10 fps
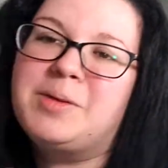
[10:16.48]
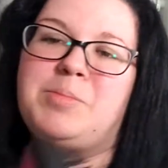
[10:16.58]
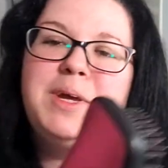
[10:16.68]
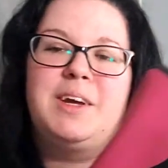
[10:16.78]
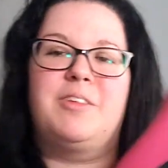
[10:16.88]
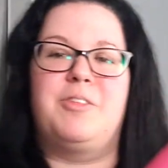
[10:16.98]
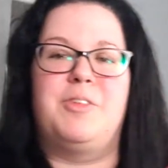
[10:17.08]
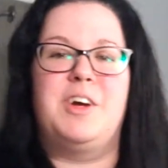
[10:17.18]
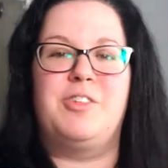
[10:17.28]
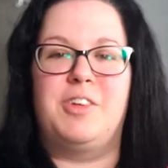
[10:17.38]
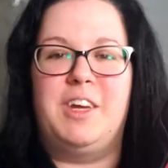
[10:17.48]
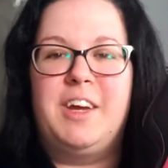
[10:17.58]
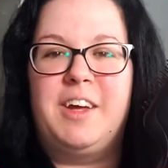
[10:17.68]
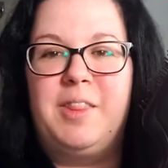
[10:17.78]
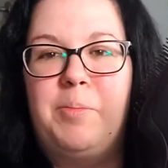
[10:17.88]
and pink, so naturally
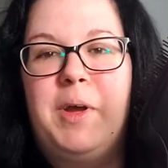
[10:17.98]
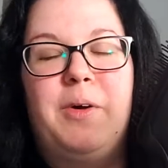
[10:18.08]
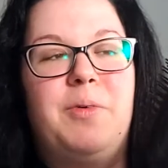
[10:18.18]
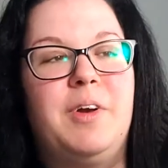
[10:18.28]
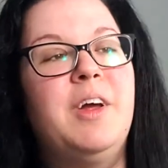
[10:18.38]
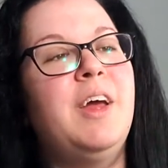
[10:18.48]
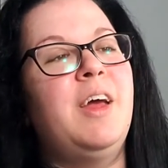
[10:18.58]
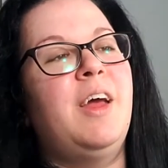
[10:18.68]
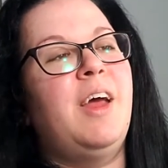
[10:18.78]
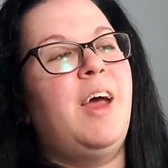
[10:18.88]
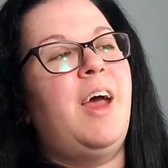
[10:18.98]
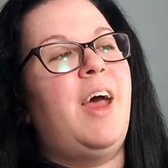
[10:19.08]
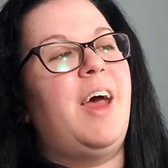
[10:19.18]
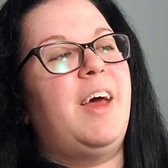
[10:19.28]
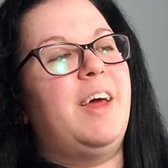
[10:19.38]
I got the pink one.
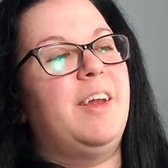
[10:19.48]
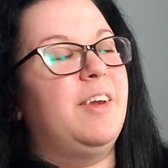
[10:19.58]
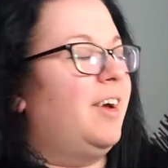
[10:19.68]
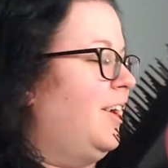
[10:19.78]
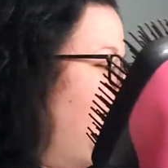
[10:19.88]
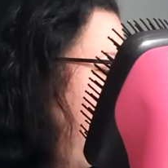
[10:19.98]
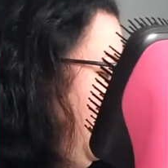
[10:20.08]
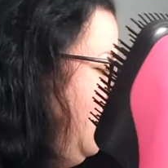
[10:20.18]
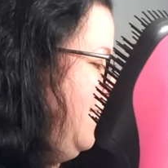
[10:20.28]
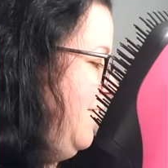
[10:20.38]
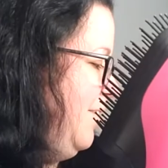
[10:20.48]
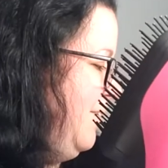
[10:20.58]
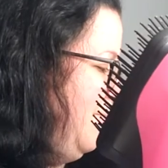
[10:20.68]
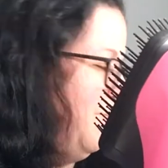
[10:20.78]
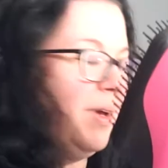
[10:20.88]
And
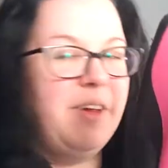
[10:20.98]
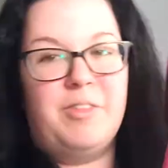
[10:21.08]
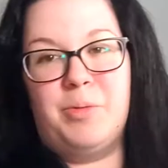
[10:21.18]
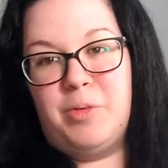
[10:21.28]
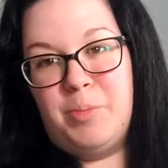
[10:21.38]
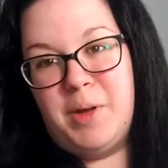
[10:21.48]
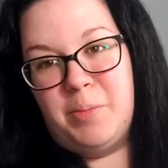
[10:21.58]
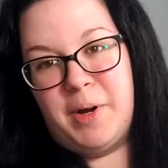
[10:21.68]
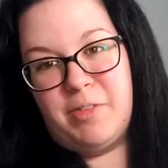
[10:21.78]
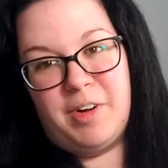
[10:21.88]
because it was made by